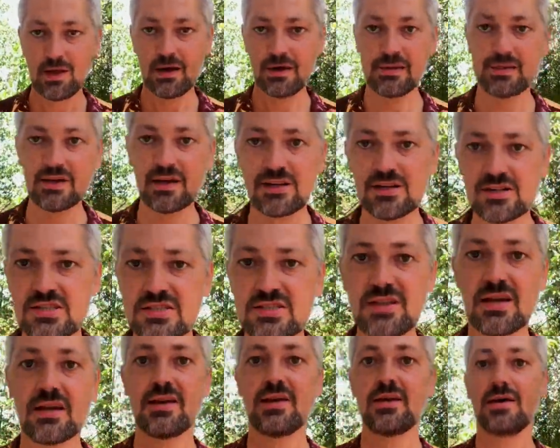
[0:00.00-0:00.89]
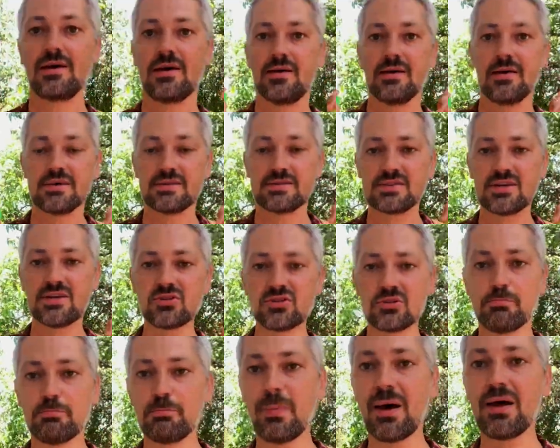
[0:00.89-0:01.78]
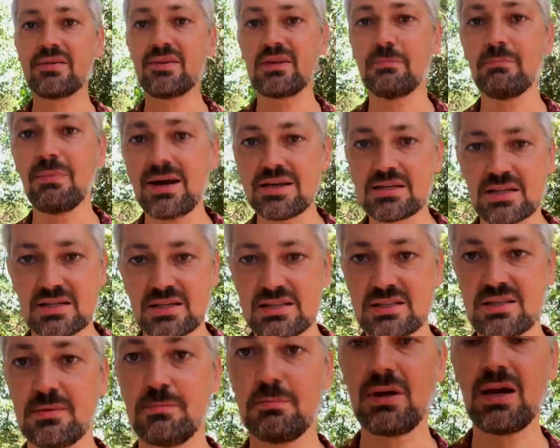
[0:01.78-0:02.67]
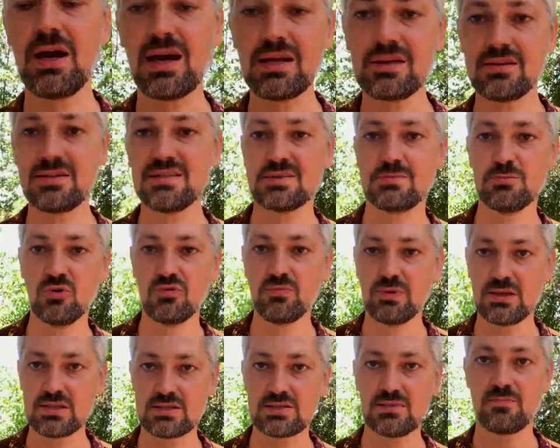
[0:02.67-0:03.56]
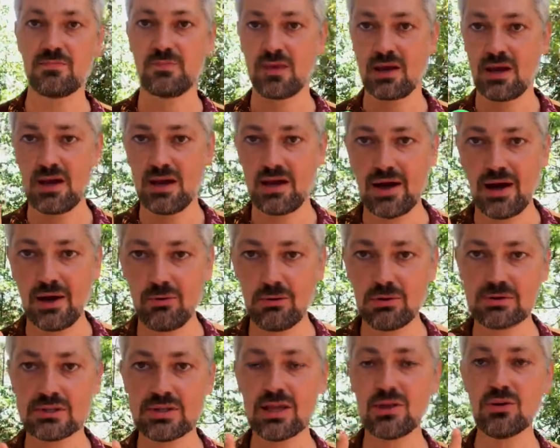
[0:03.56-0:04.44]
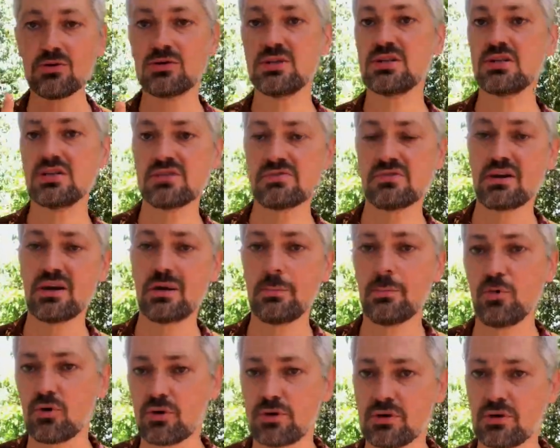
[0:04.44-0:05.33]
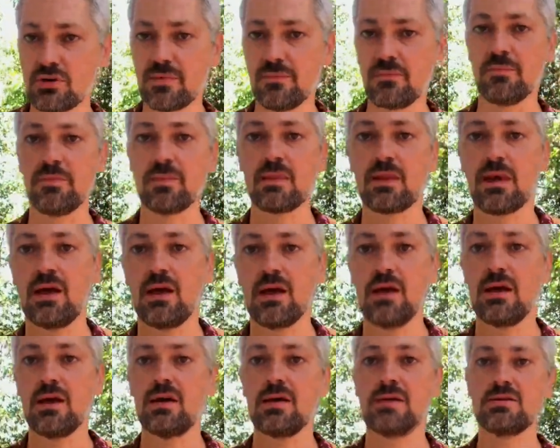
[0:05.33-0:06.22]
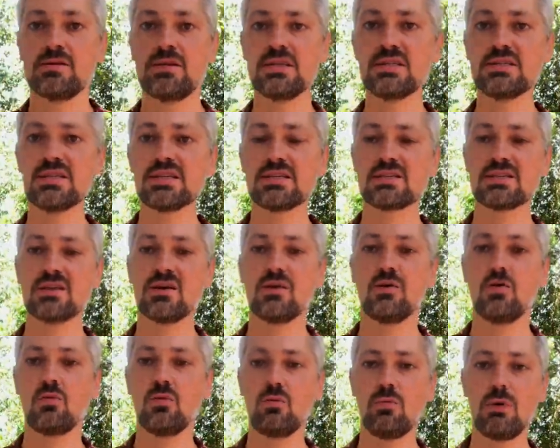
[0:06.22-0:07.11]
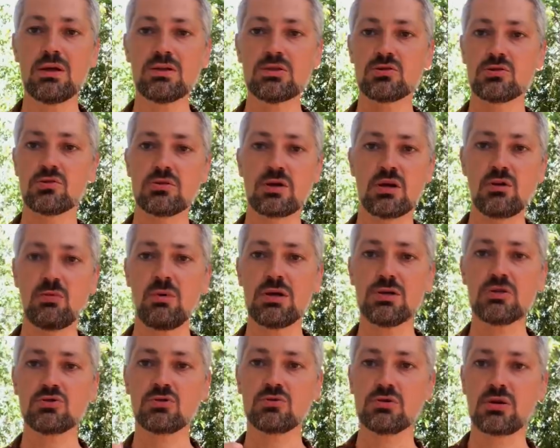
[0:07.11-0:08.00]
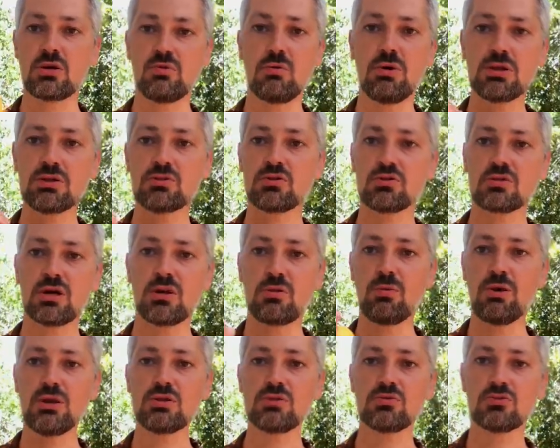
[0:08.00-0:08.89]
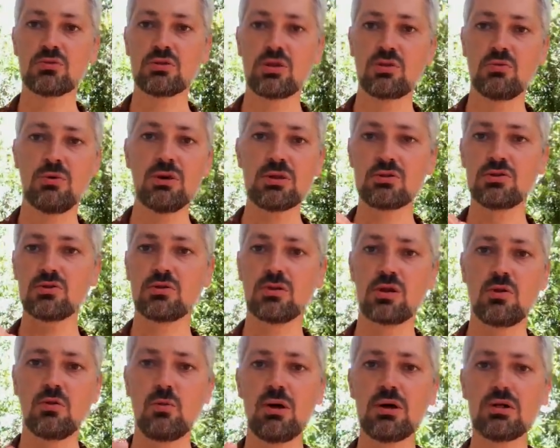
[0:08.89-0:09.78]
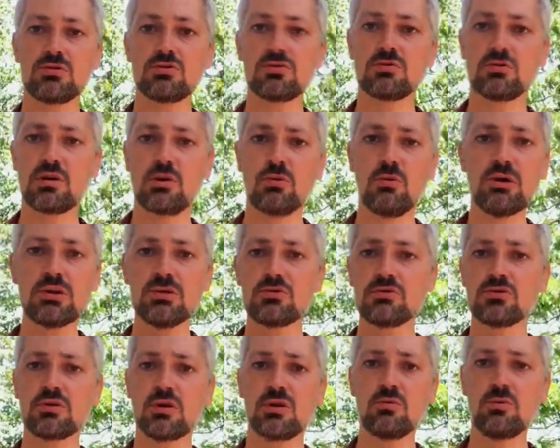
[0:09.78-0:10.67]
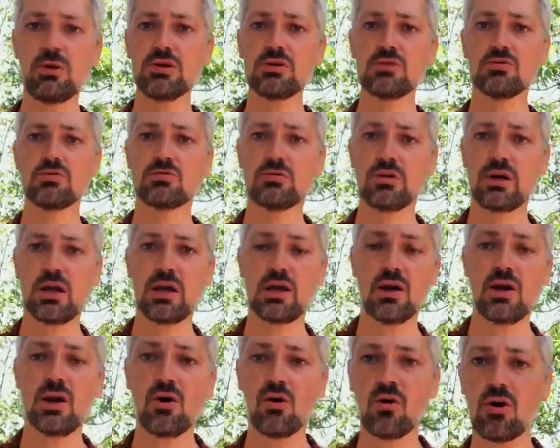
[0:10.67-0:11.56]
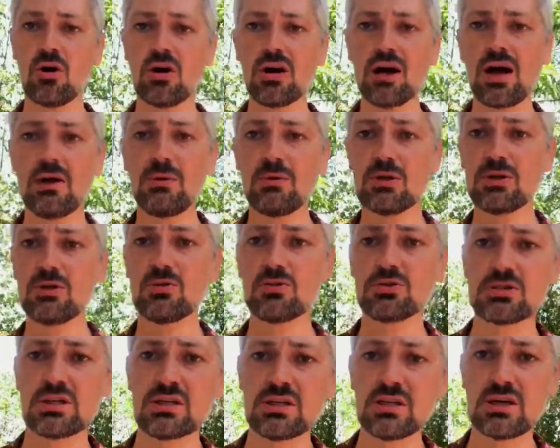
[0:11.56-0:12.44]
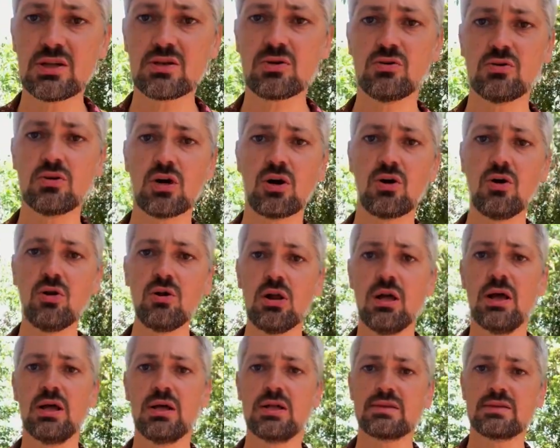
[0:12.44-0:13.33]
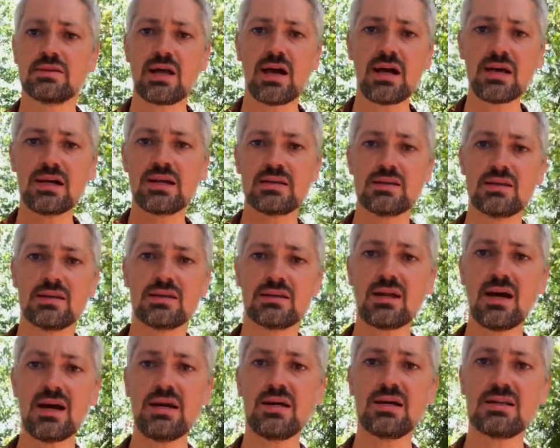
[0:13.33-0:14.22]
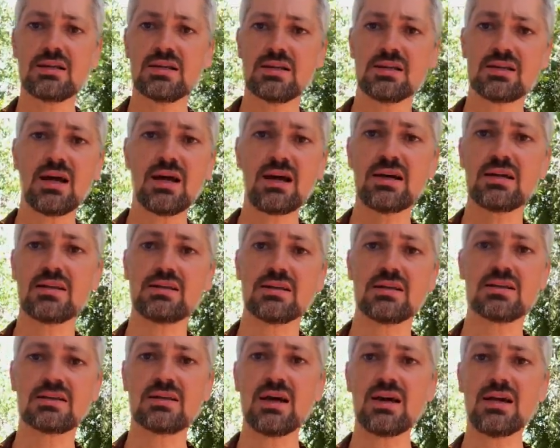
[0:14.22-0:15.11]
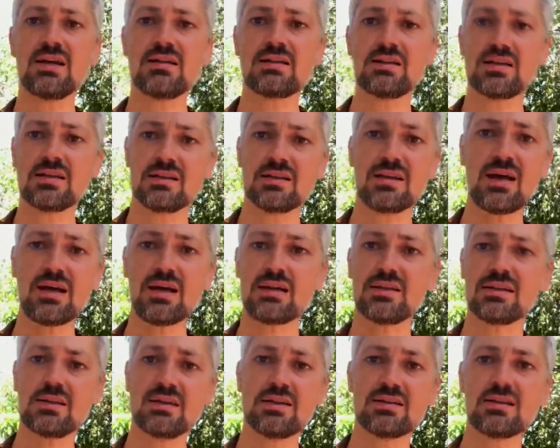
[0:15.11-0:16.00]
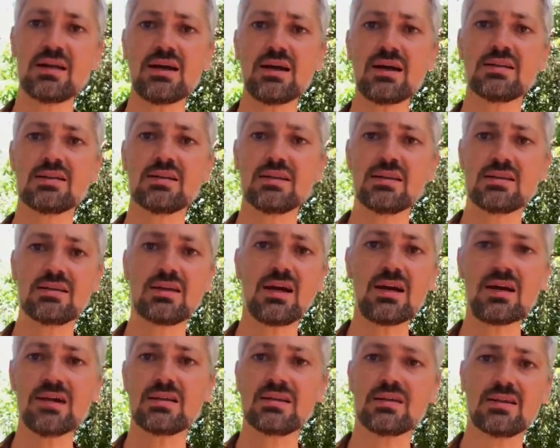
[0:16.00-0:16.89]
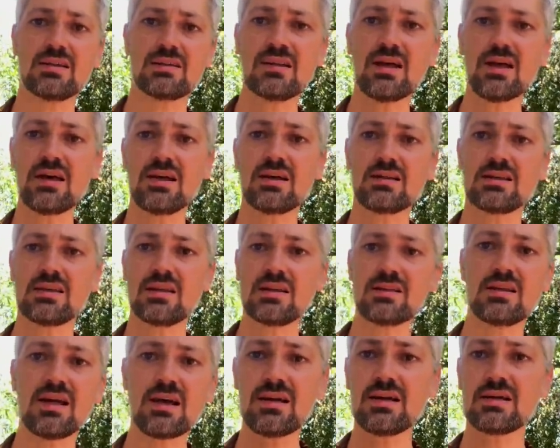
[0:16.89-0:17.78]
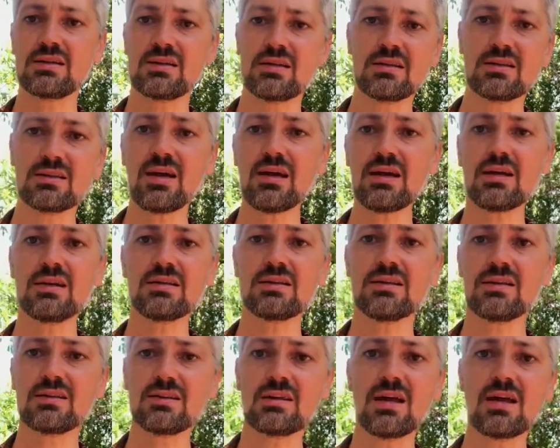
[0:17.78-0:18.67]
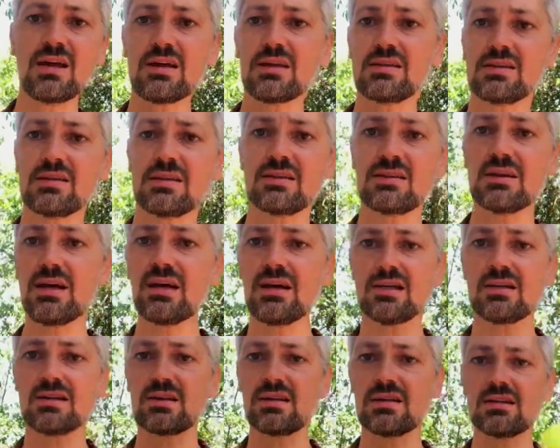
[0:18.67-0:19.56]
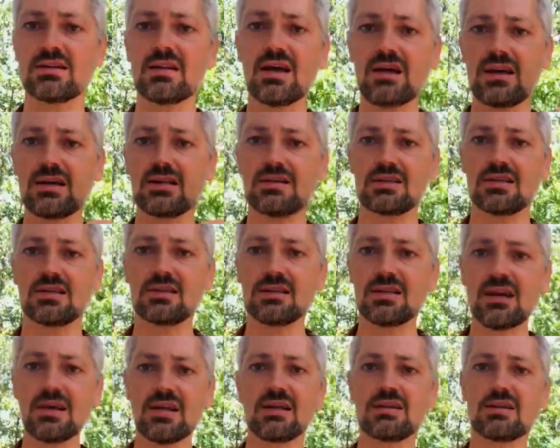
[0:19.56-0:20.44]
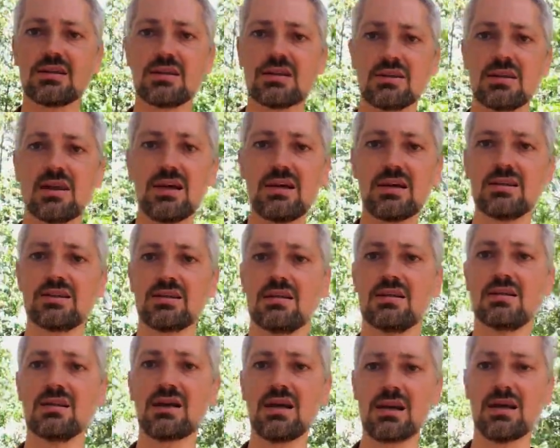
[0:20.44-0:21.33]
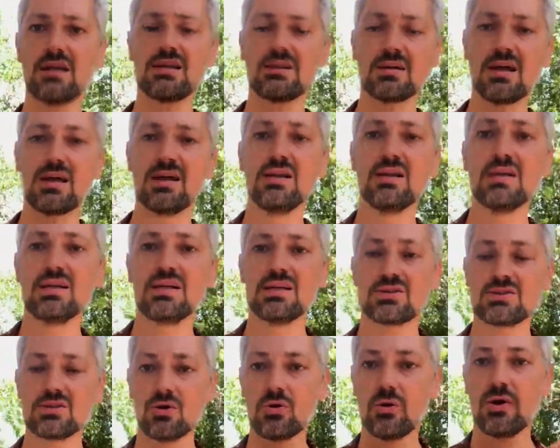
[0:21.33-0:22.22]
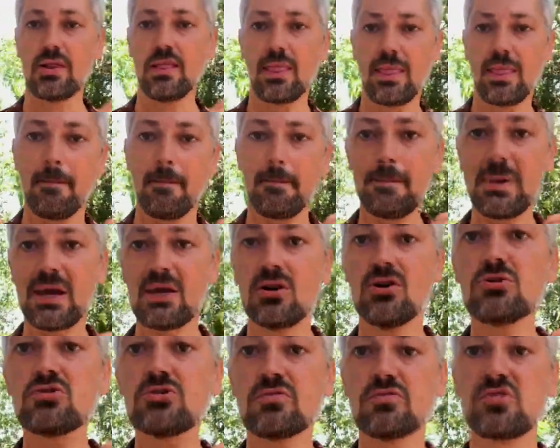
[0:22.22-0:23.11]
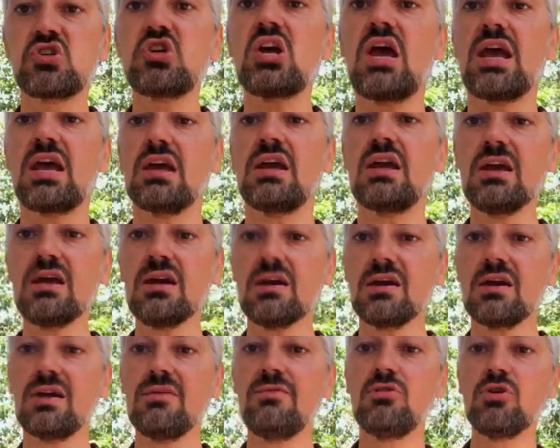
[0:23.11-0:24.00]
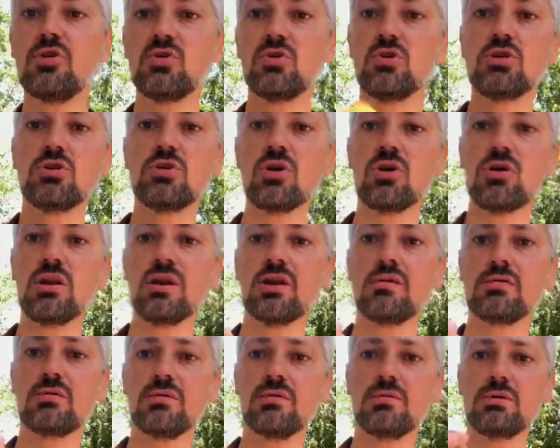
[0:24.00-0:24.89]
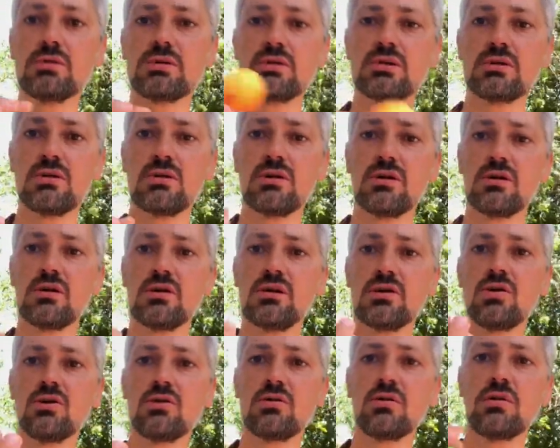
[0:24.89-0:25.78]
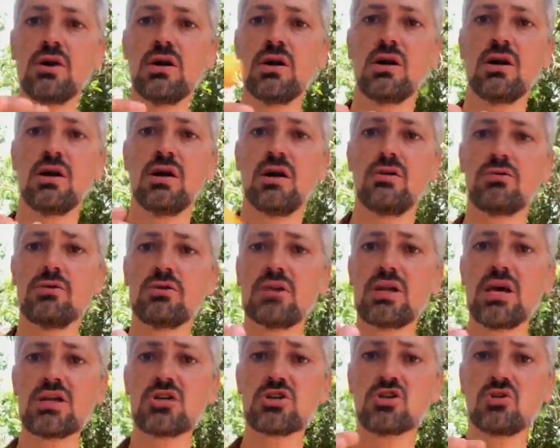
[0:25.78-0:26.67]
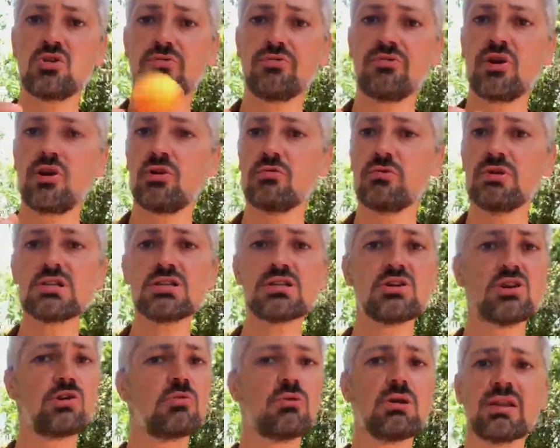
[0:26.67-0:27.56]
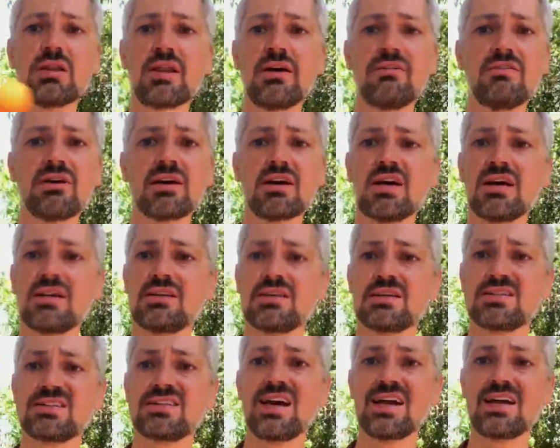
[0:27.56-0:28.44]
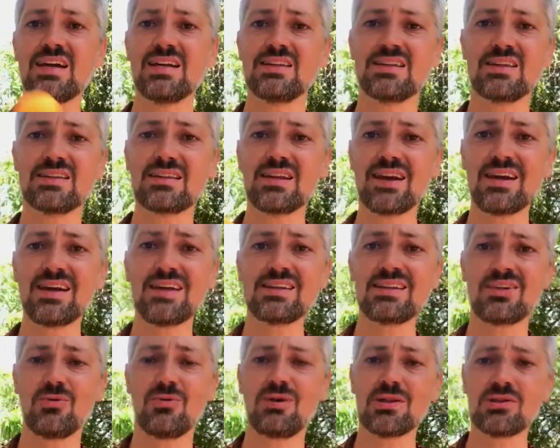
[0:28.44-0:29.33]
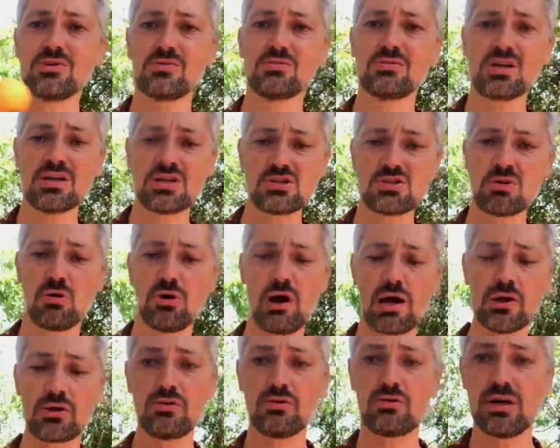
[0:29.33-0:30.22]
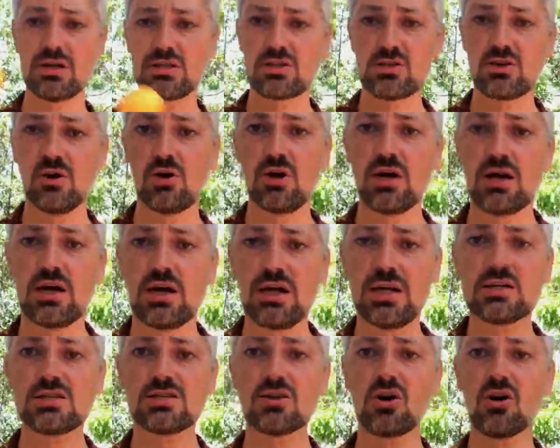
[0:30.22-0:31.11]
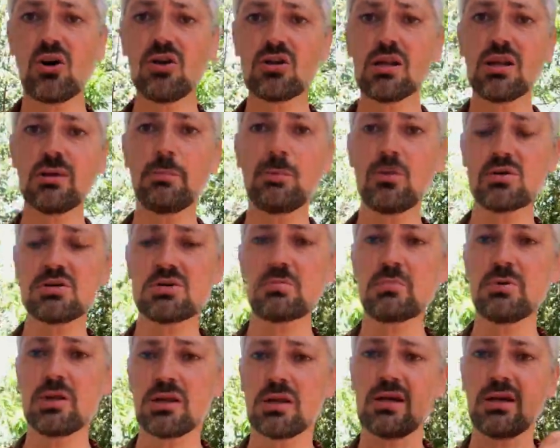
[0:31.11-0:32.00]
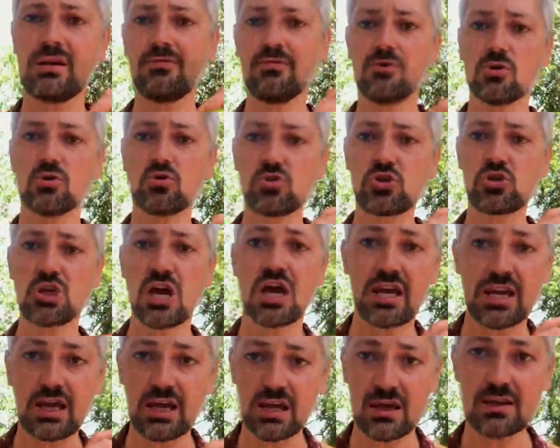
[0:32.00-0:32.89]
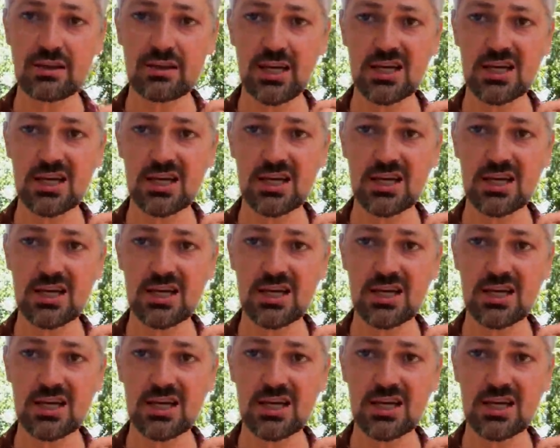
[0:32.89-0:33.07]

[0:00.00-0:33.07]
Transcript: And there is certain mathematics behind these movements. I will tell you this is very important. This is 1, 2, 3, 1, 2, 3, 1, 2, 3, 1, 2, 3, 1, 2, 3, 1, 2, 3, 1, 2, 3, 1, 2, 3. Or I will use Indian konnakol. Takita, takita, takita, takita, takita, takita, takita, takita, takita, takita, takita, takita, takita, takita, takita, takita. So, because of shaking, if you do it only with your rotation of your wrist, you will never get this takita, takita, 1, 2, 3, so accurate. So, it's only possible if you do shaking.